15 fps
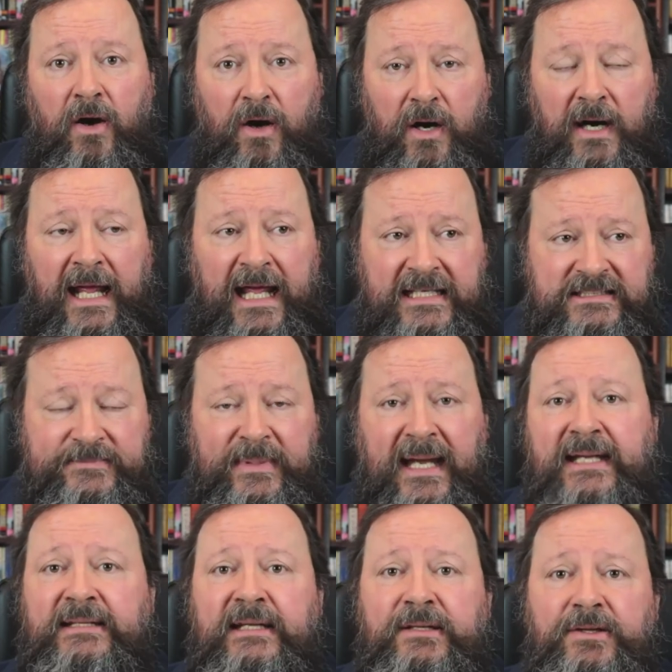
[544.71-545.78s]
are
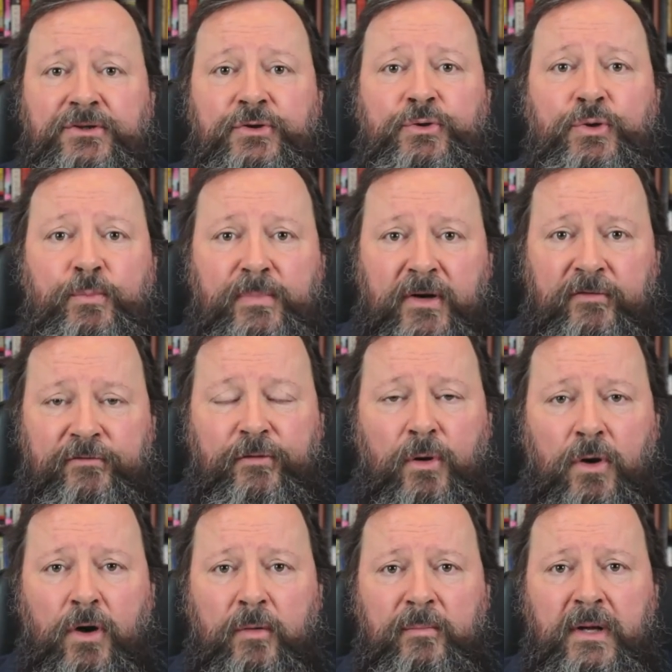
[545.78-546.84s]
expected to
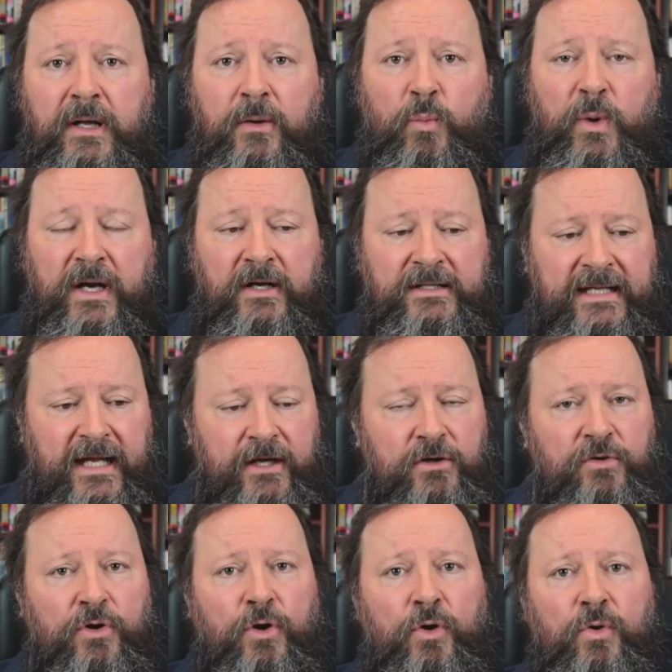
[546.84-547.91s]
perform, where they
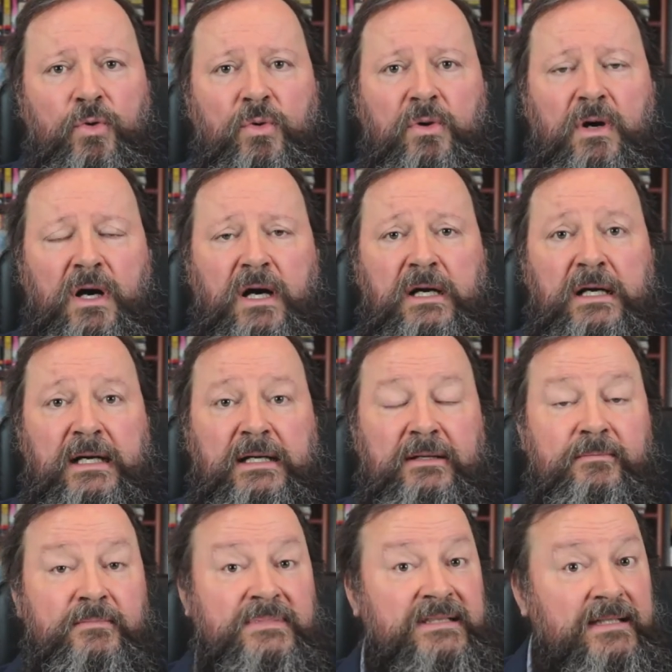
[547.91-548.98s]
grow
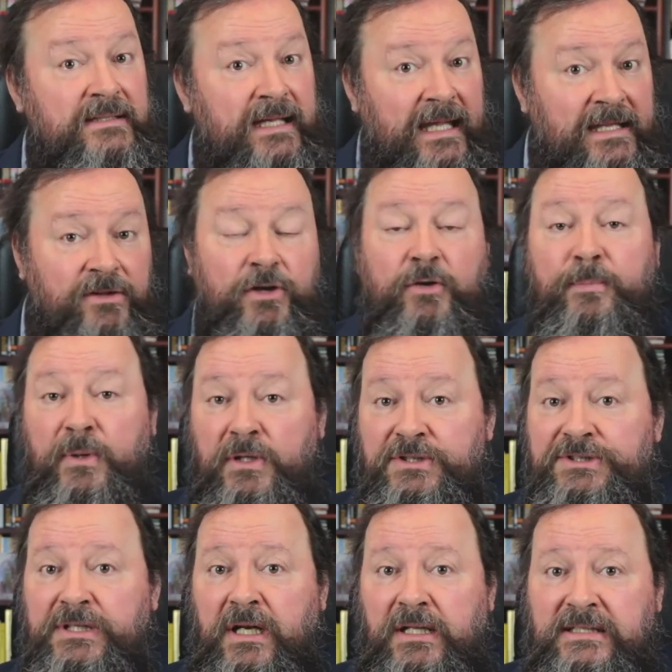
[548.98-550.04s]

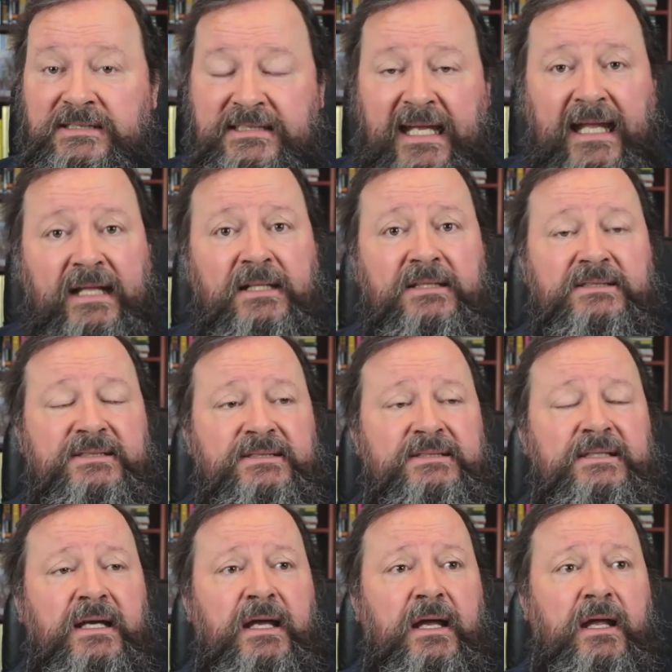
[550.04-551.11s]
interpersonal skills,
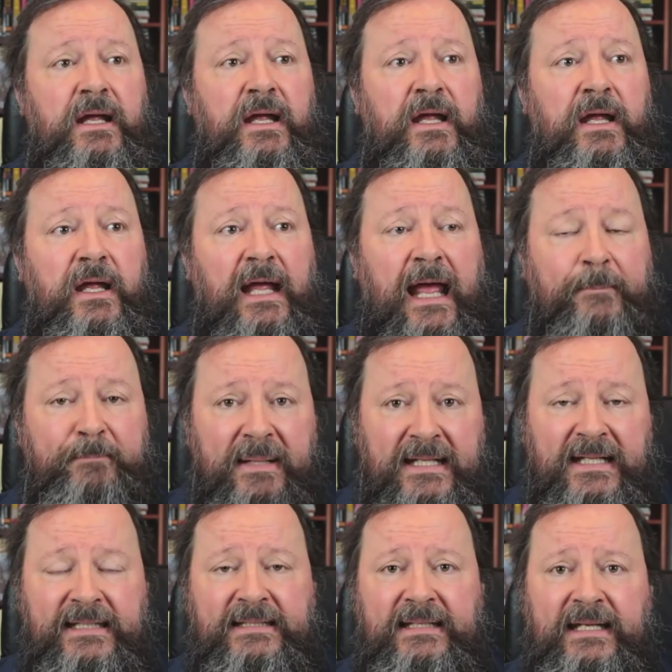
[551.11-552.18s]

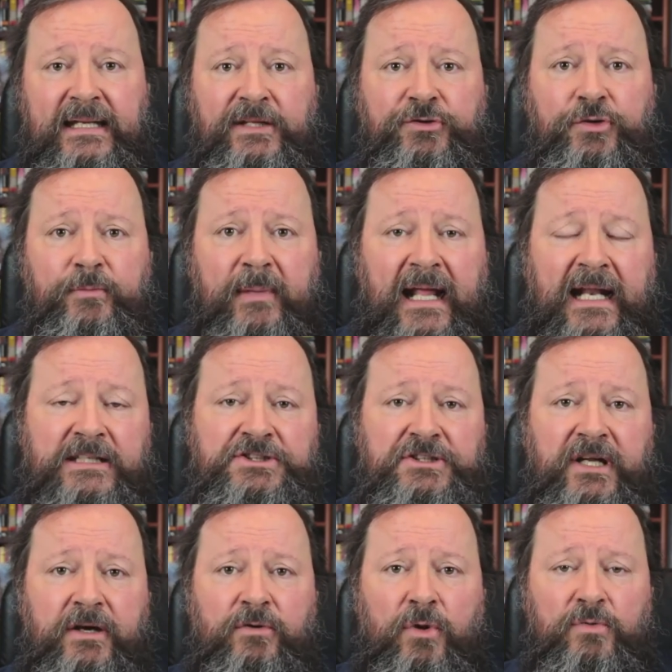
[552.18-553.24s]
ability to manage
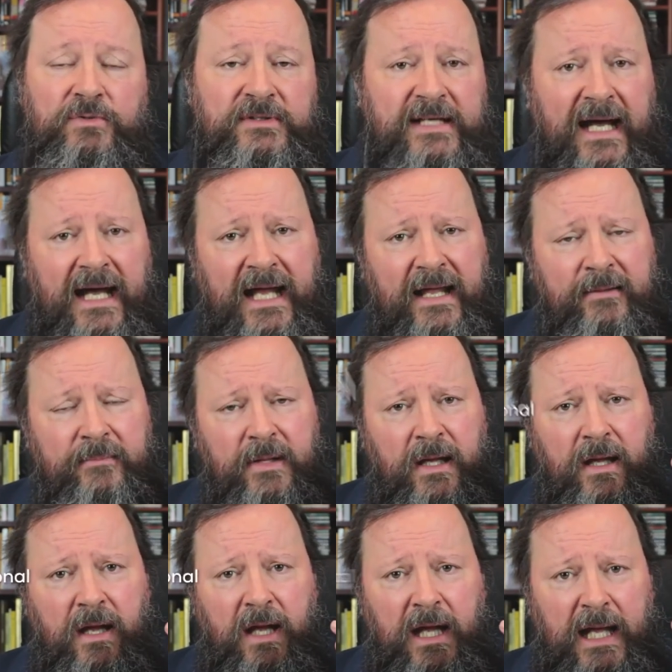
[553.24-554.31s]
their own time,
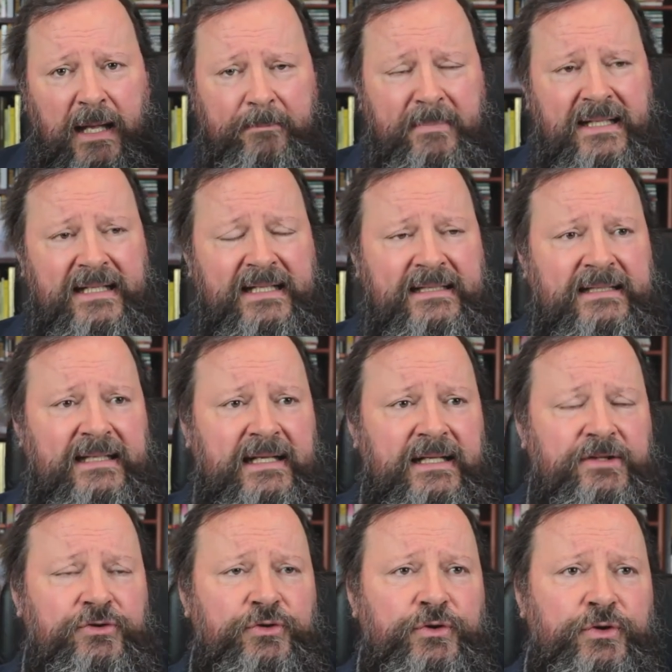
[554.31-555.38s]
ability
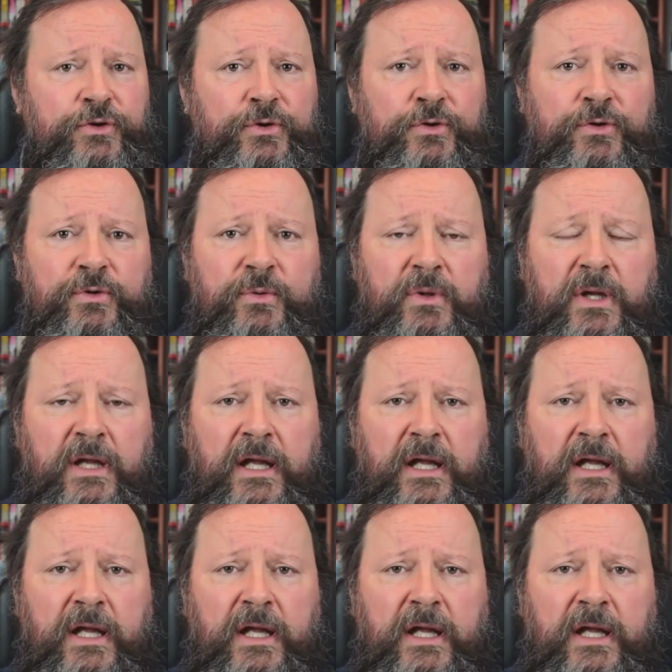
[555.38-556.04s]
to